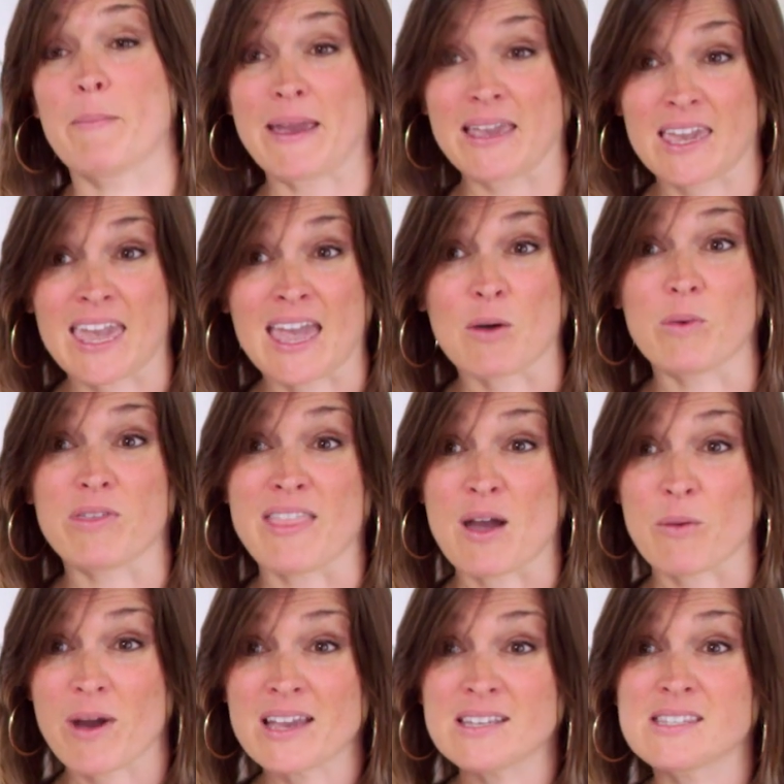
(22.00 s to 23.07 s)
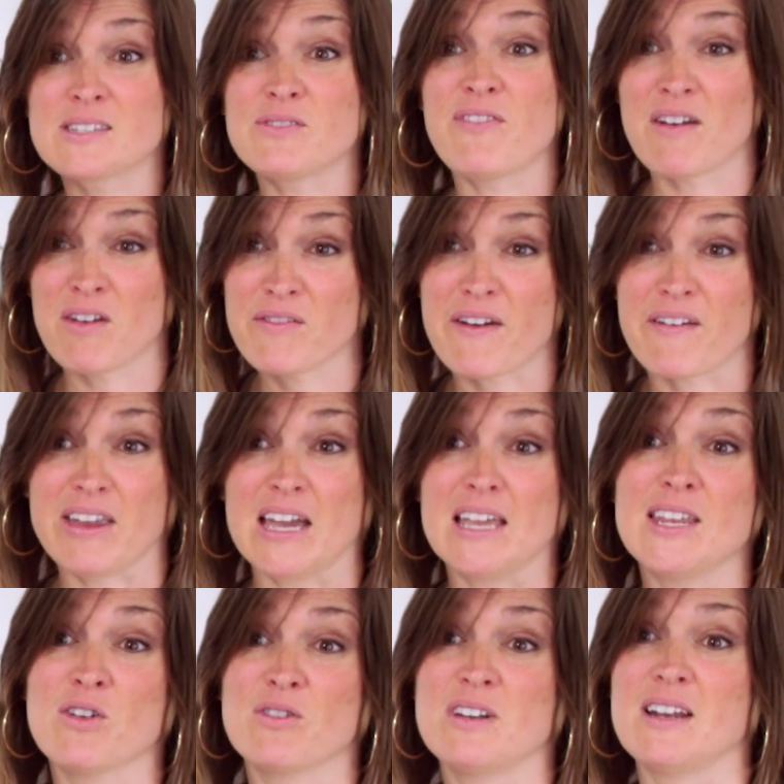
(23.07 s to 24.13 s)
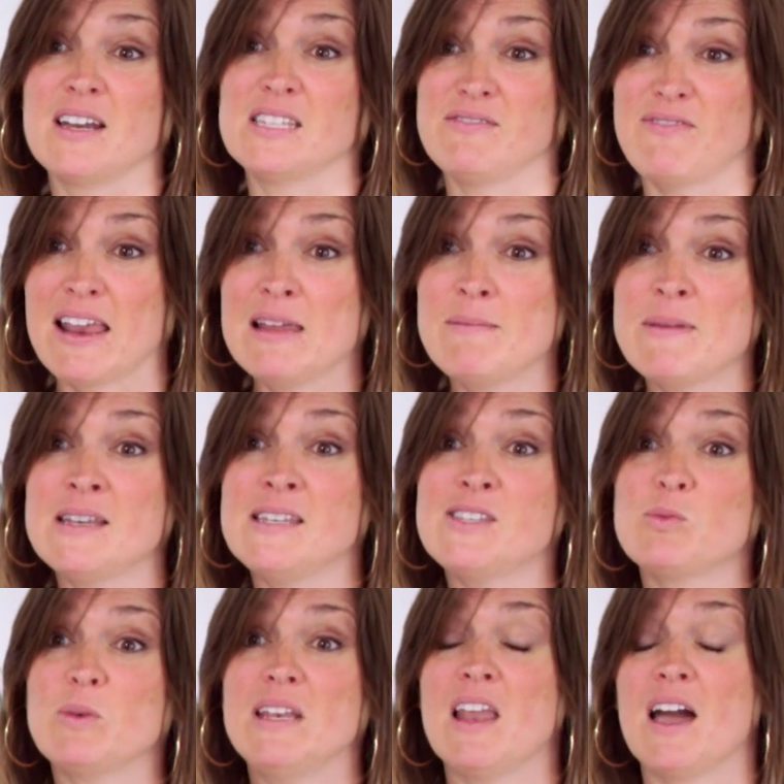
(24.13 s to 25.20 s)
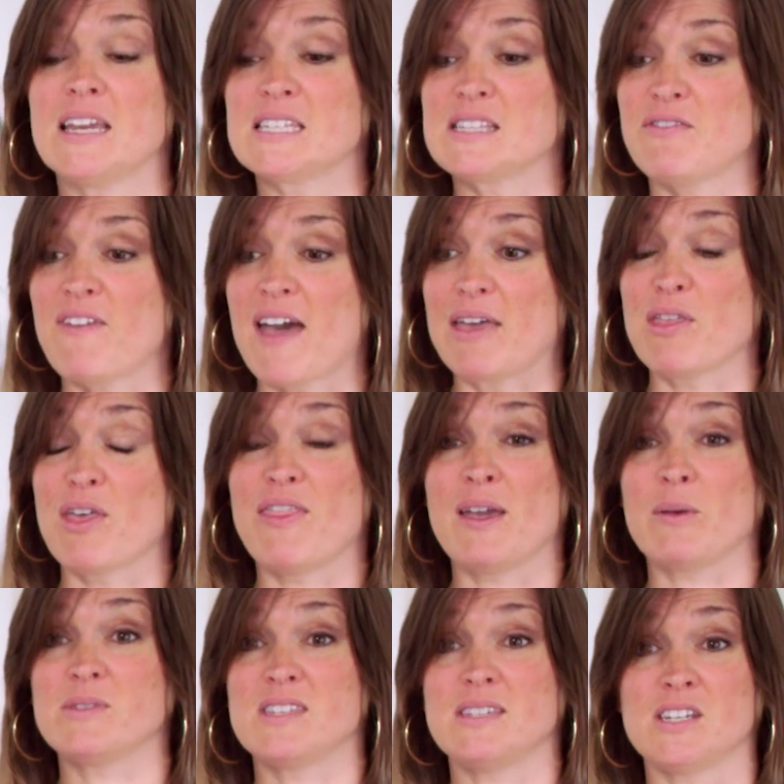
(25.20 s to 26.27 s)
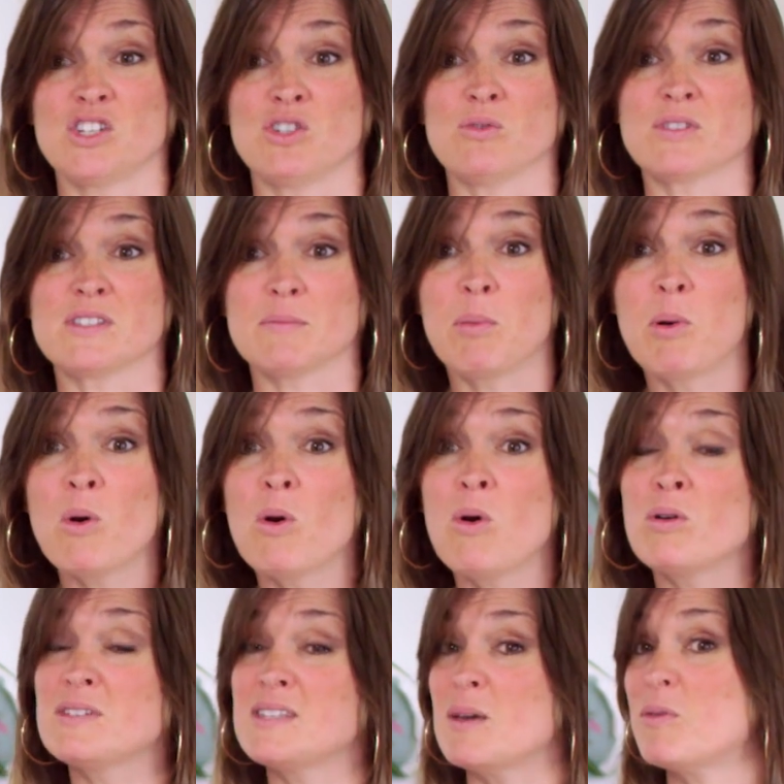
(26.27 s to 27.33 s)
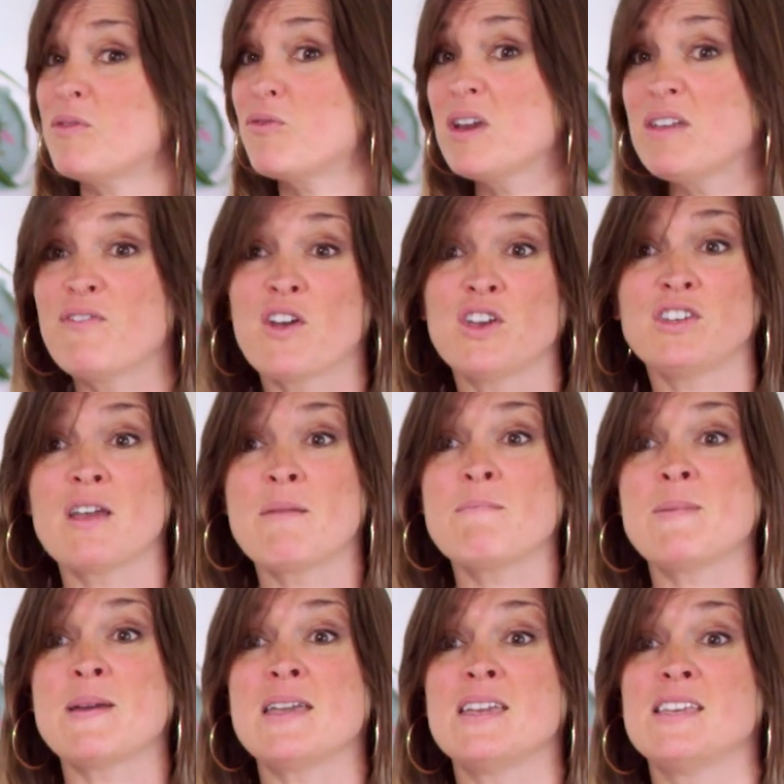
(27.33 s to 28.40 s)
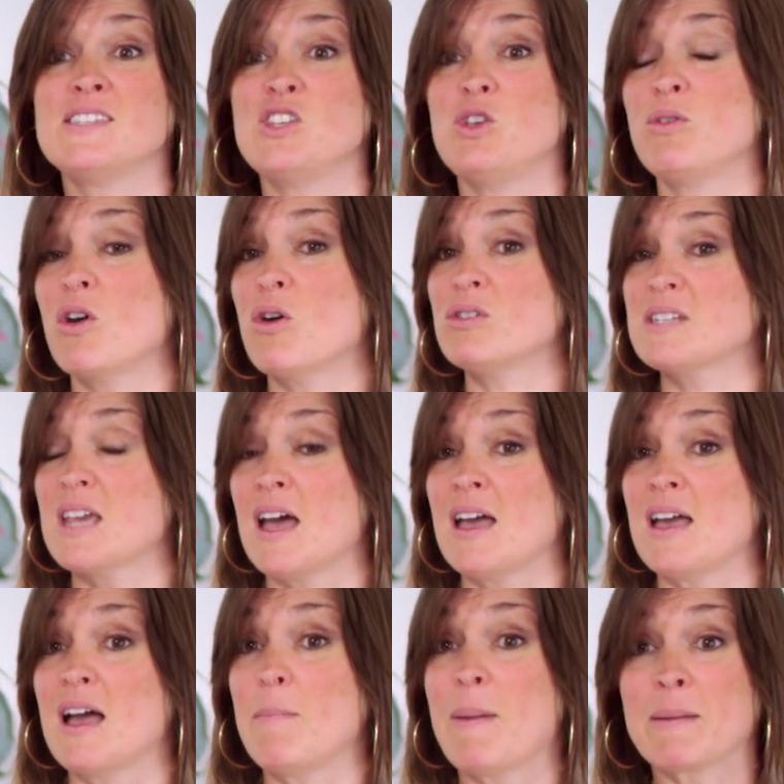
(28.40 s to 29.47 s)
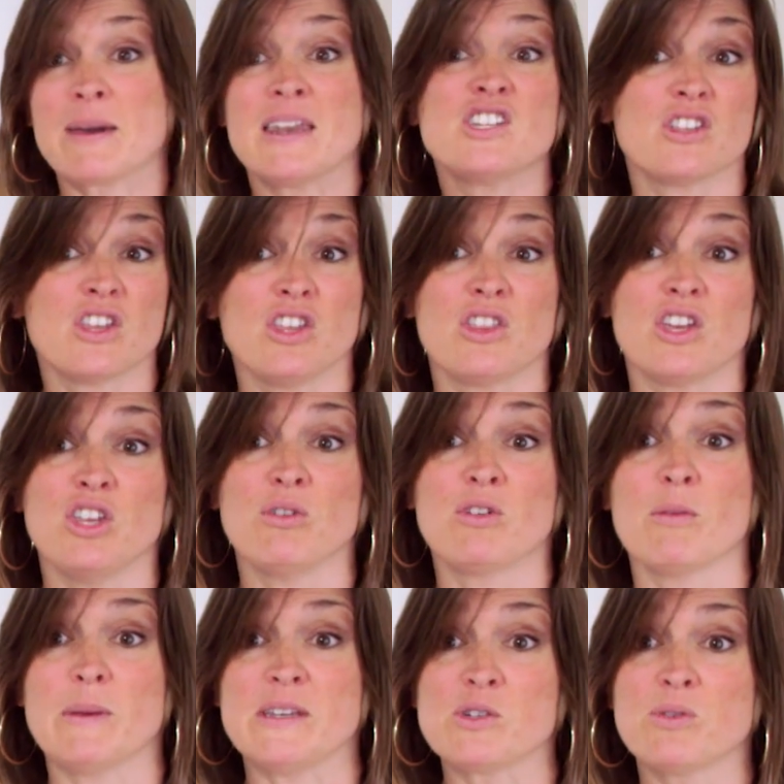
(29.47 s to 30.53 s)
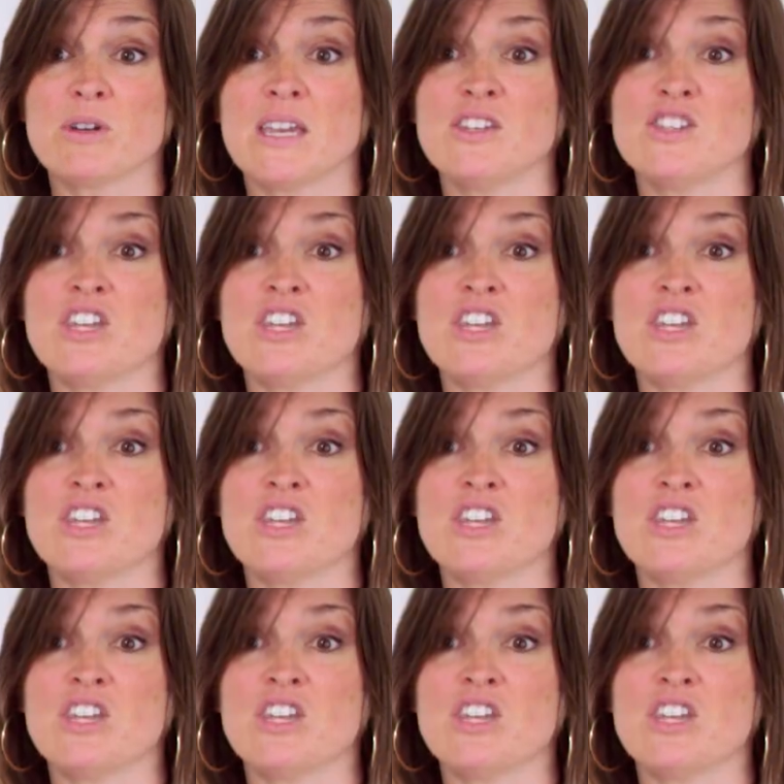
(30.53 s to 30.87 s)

a bank account with NatWest very, very early on in our development. We liked the fact that there was additional support, there were free phone numbers, you got a bank manager that you could be talking